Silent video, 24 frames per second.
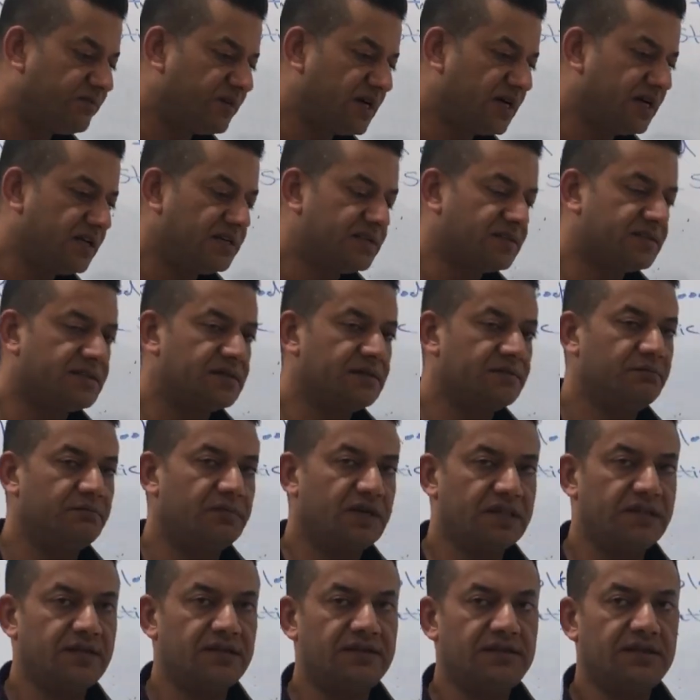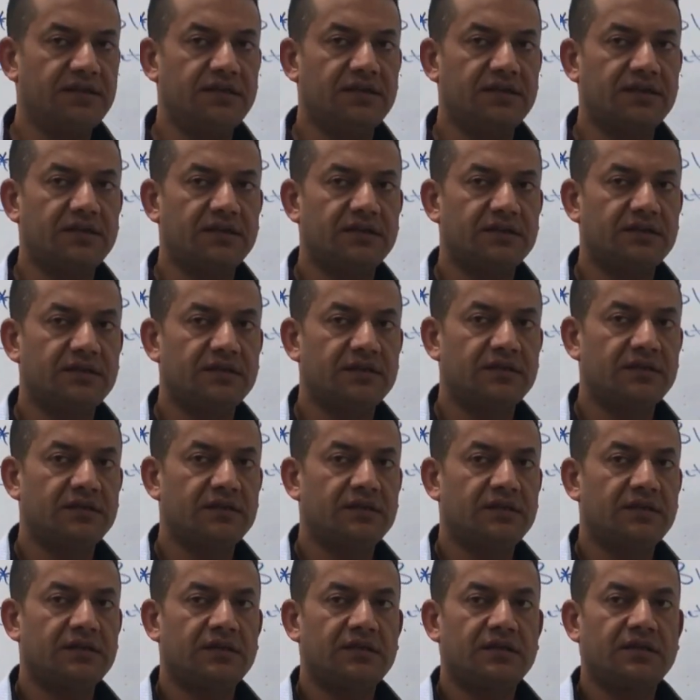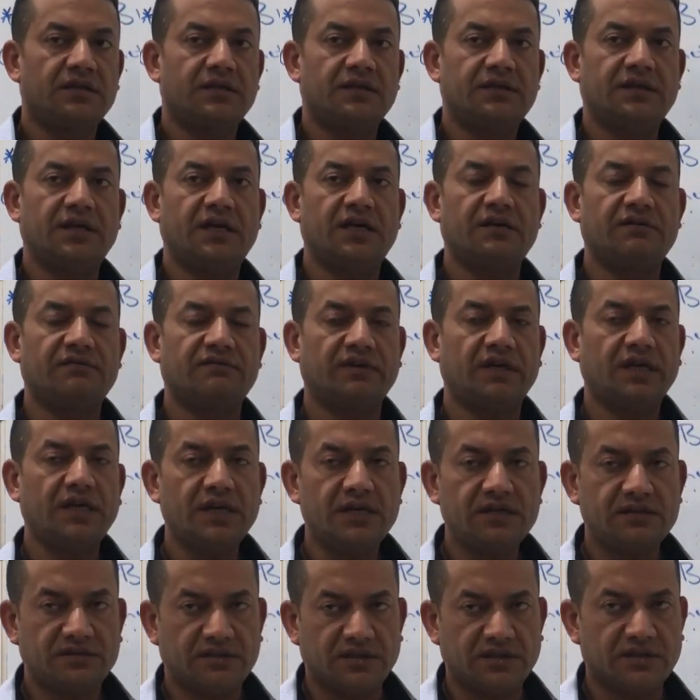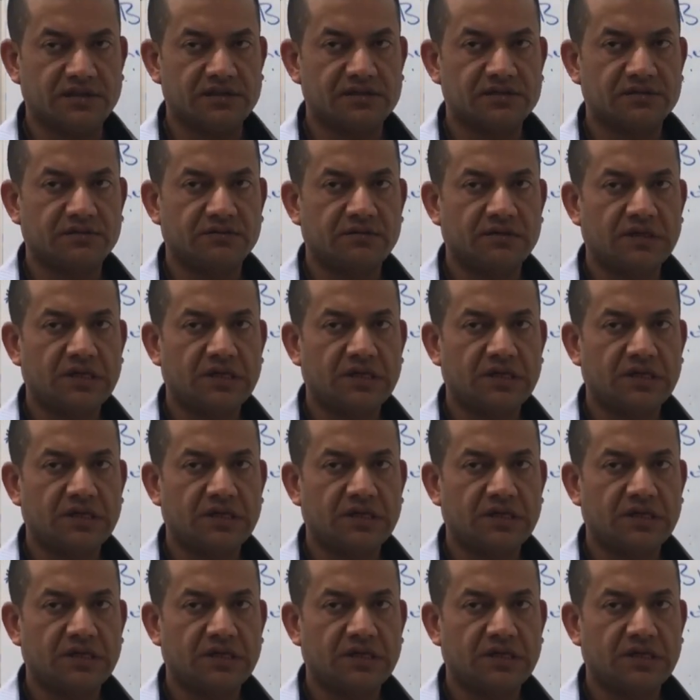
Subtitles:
by sympathetic nerve endings.